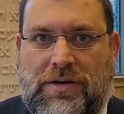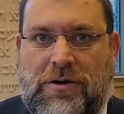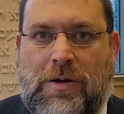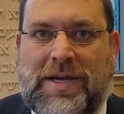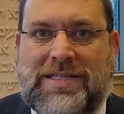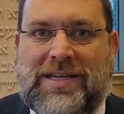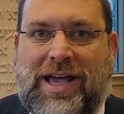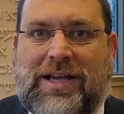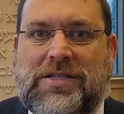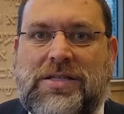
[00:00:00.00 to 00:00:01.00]
Rabbi
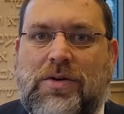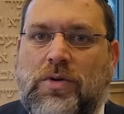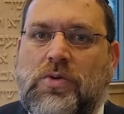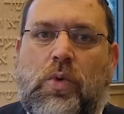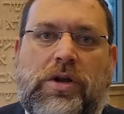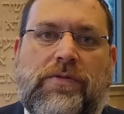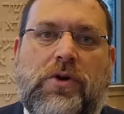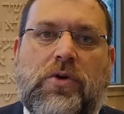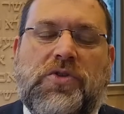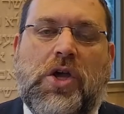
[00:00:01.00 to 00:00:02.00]
Sacks was one of
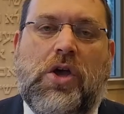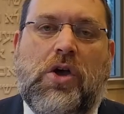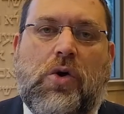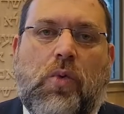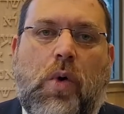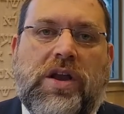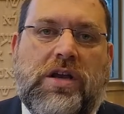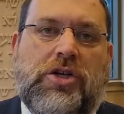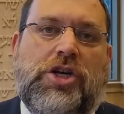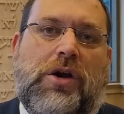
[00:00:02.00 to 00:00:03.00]
those
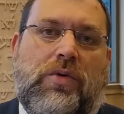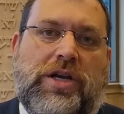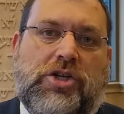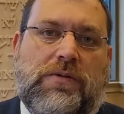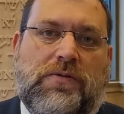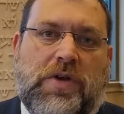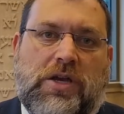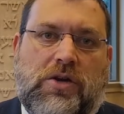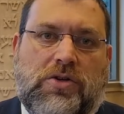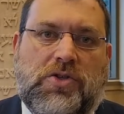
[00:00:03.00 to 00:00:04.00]
one-in-a-generation
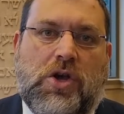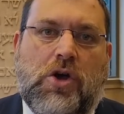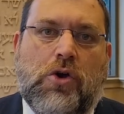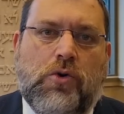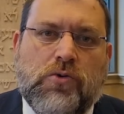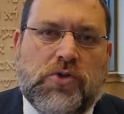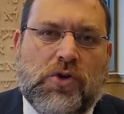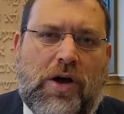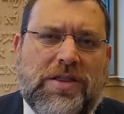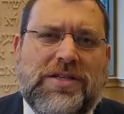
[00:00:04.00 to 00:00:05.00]
figures who
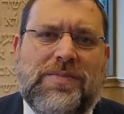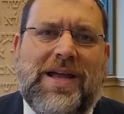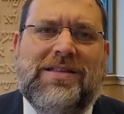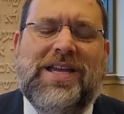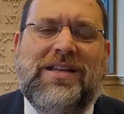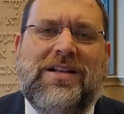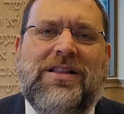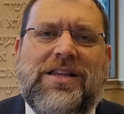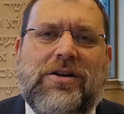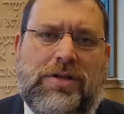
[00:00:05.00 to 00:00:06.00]
saw this mandate
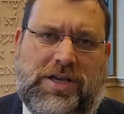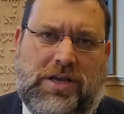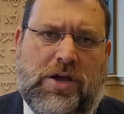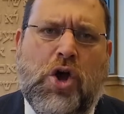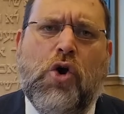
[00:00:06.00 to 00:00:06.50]
clearly,